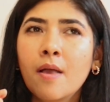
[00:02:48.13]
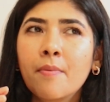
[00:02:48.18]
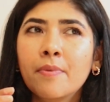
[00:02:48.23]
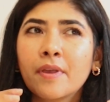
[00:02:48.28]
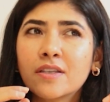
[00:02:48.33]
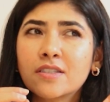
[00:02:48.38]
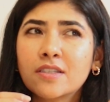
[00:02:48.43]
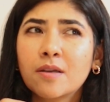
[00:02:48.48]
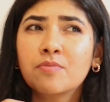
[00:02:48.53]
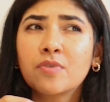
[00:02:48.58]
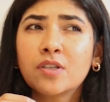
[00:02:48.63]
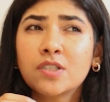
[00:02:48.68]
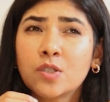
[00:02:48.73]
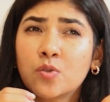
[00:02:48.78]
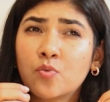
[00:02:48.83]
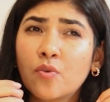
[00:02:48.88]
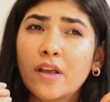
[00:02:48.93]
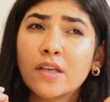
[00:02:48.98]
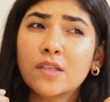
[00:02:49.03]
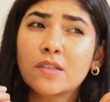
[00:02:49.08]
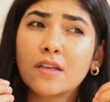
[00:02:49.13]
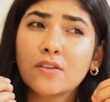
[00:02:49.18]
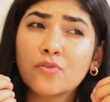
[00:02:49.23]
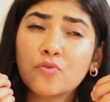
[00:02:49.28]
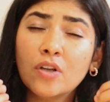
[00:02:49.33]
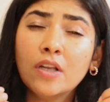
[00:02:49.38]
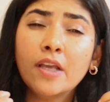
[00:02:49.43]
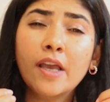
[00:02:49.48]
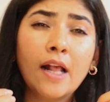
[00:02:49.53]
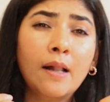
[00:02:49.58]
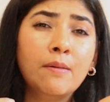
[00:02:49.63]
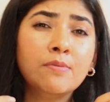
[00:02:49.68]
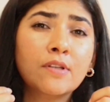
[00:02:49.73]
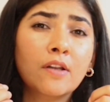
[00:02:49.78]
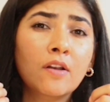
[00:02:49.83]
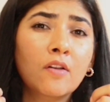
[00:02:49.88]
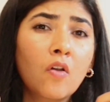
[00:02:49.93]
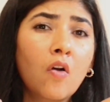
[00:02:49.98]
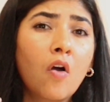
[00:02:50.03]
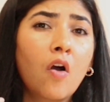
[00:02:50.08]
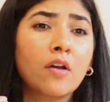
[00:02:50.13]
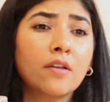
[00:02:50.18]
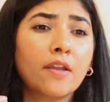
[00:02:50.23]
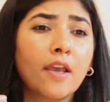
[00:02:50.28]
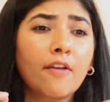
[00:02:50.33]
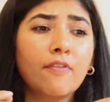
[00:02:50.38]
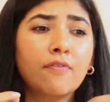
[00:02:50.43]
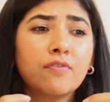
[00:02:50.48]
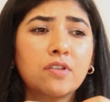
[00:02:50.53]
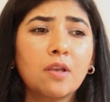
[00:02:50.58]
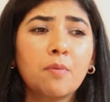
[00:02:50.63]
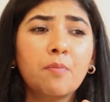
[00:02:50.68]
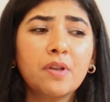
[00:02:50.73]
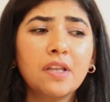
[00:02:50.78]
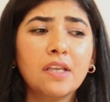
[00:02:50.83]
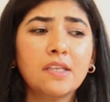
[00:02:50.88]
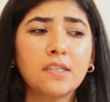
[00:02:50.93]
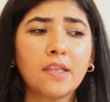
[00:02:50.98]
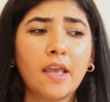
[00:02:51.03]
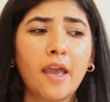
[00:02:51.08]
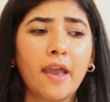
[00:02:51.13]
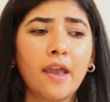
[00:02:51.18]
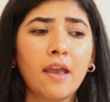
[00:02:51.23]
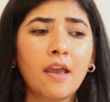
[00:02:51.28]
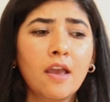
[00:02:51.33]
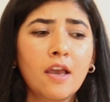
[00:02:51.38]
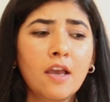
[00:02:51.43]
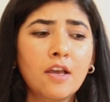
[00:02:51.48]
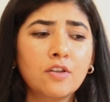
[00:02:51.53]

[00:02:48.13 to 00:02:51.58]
Because sometimes it really helps a lot if somebody is there